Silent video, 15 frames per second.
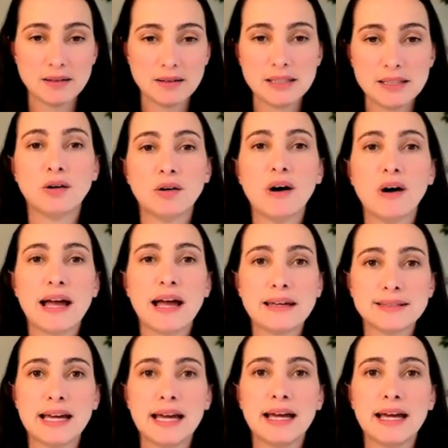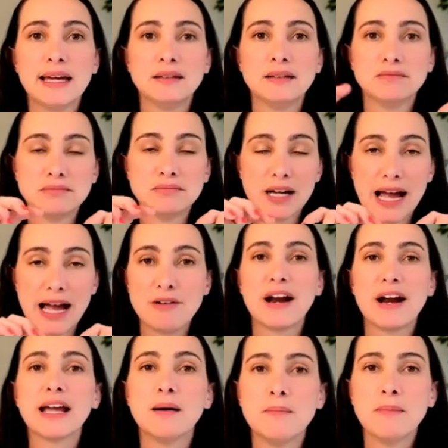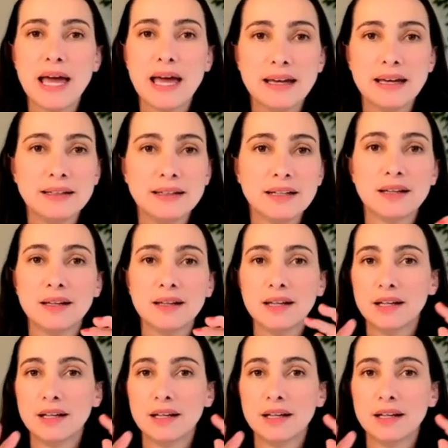you know, I say, I recommend